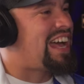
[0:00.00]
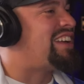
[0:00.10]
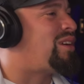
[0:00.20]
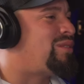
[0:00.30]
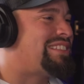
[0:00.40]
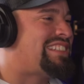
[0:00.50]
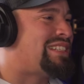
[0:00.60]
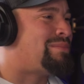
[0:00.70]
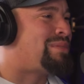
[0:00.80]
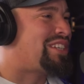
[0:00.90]
I always see
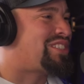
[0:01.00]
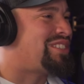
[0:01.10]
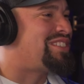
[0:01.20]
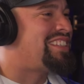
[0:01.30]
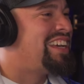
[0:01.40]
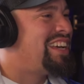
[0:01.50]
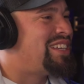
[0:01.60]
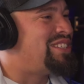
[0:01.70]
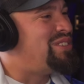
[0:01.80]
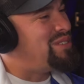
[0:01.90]
the pictures,
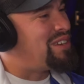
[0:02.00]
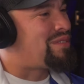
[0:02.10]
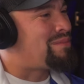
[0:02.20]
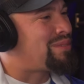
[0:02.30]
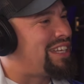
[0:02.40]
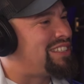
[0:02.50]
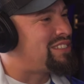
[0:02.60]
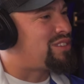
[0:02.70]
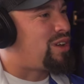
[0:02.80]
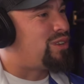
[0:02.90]
you different
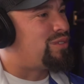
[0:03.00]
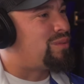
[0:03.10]
places all over